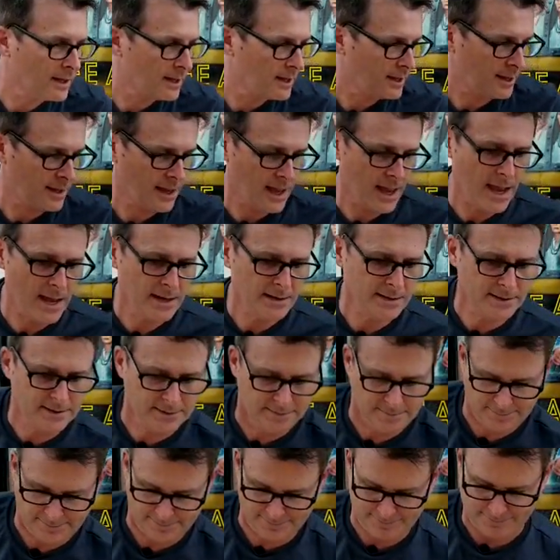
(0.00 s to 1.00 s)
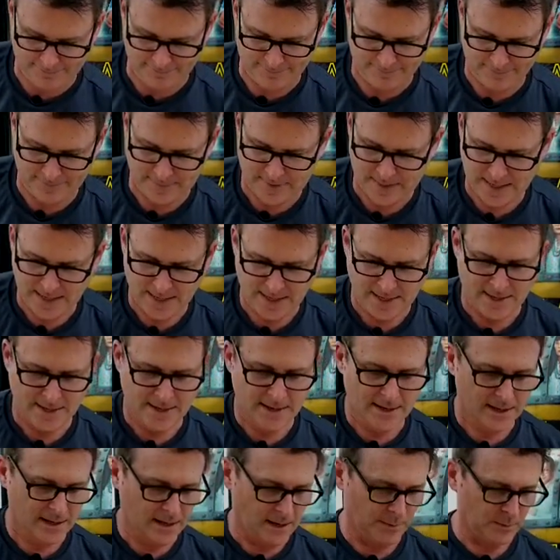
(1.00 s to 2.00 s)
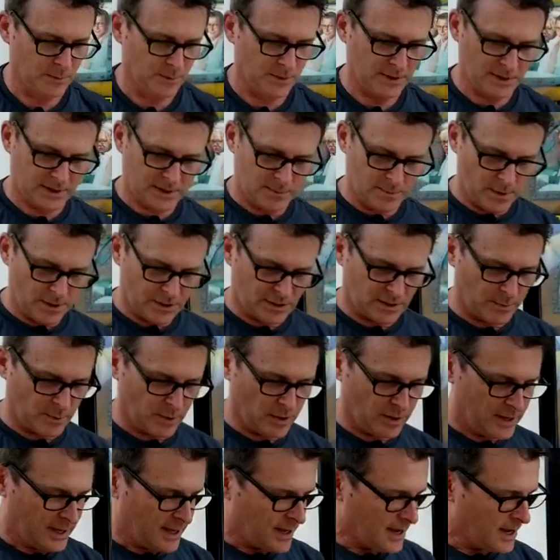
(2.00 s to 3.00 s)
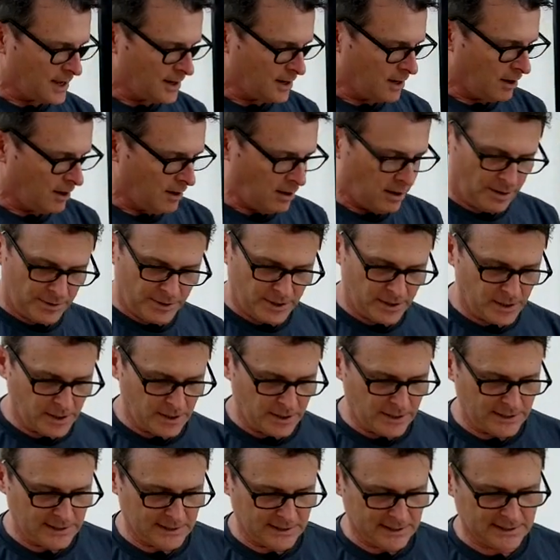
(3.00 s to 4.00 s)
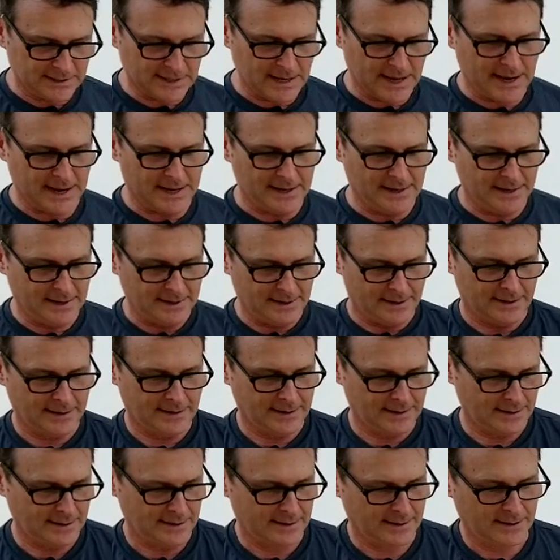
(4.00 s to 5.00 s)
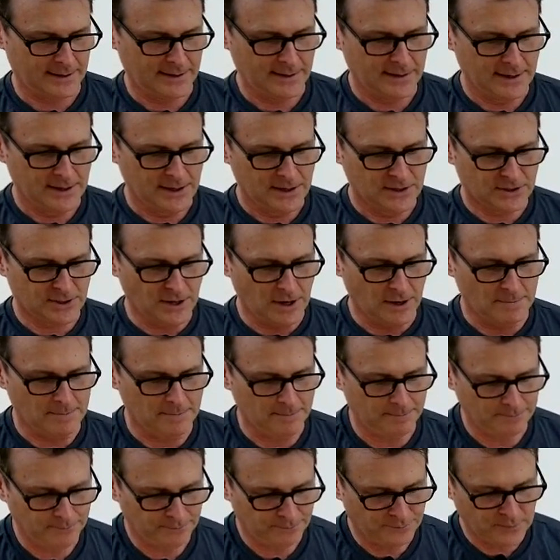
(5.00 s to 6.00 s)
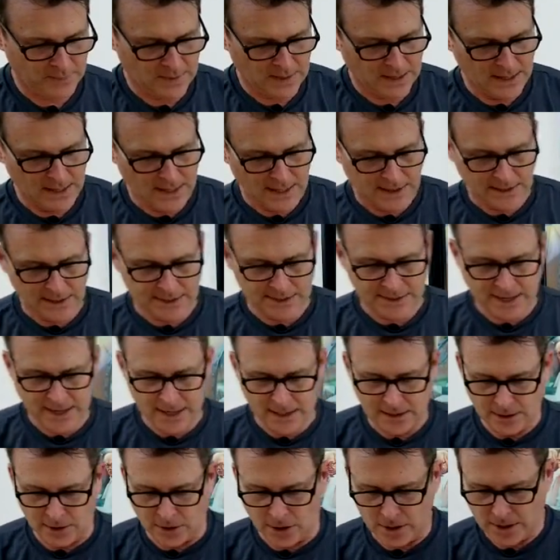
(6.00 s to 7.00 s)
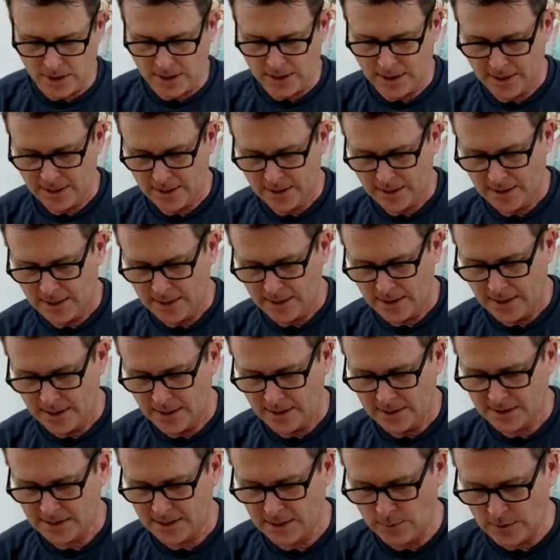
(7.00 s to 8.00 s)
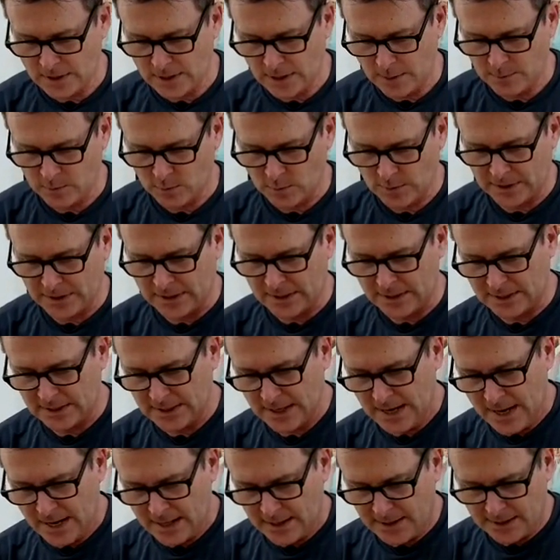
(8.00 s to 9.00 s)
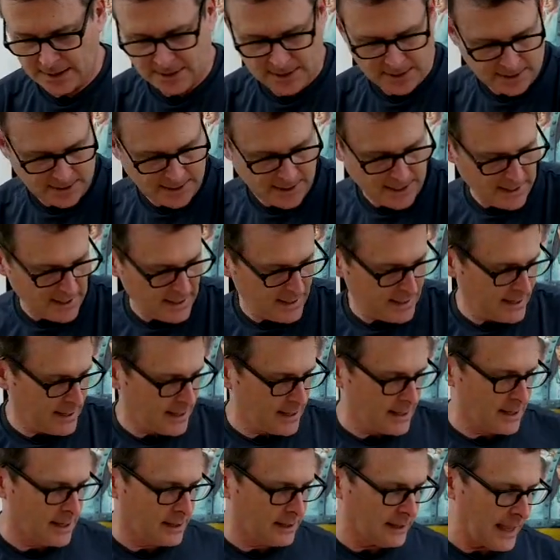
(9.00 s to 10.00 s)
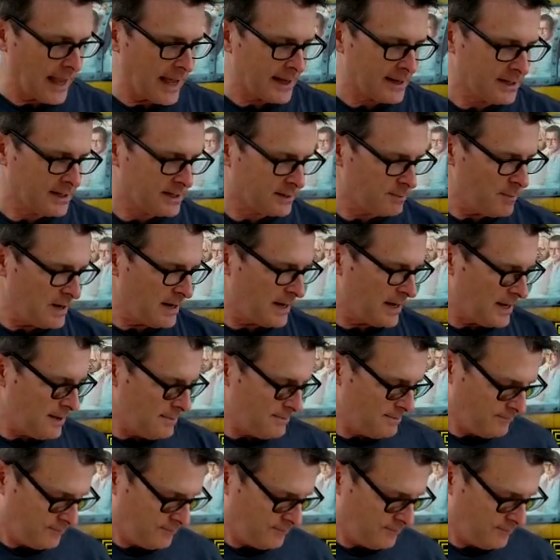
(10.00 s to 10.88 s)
And comes with a submersible and all the goodies inside. So let's take a look and see what comes with this. This is the Gladius Mini.